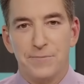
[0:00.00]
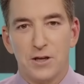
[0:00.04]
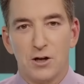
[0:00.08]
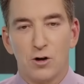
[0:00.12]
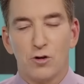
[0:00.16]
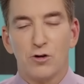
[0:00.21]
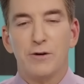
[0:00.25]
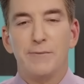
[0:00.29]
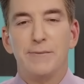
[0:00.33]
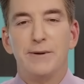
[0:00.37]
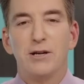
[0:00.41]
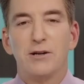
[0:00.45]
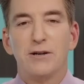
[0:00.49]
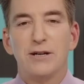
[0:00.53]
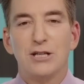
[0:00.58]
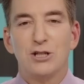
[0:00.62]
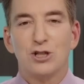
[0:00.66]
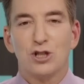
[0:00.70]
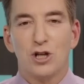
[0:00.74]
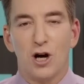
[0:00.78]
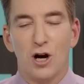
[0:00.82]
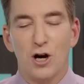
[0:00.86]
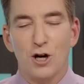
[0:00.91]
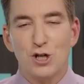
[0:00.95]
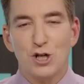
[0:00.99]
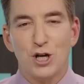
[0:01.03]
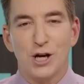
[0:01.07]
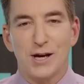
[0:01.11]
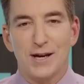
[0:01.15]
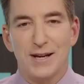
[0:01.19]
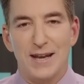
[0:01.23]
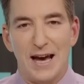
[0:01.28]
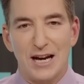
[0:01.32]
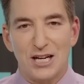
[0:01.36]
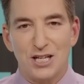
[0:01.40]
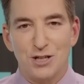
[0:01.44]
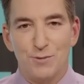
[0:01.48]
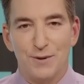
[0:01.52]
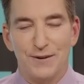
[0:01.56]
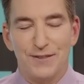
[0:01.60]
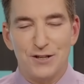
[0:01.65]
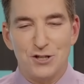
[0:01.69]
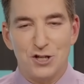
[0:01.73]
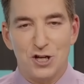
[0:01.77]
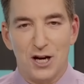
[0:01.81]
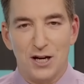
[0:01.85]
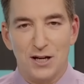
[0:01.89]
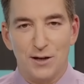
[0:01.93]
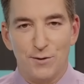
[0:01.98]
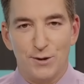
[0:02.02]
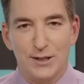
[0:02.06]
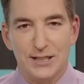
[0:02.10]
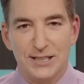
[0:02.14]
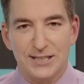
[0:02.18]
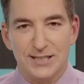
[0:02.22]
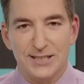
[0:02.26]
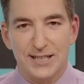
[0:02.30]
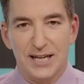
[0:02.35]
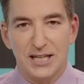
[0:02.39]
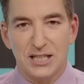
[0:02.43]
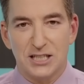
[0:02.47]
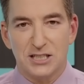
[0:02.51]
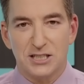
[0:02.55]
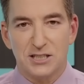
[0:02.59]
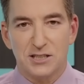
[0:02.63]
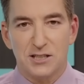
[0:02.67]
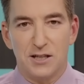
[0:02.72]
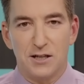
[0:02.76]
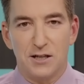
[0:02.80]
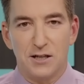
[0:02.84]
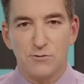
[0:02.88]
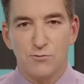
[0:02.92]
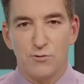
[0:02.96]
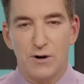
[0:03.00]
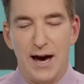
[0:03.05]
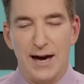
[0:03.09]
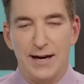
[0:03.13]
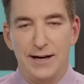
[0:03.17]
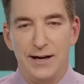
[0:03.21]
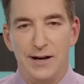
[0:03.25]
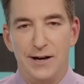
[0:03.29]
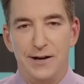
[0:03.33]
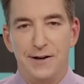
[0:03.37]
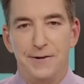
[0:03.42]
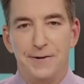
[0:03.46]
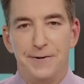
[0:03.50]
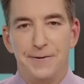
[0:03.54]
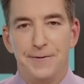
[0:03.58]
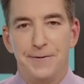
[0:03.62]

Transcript: criminally charged in connection with the January 6th riot.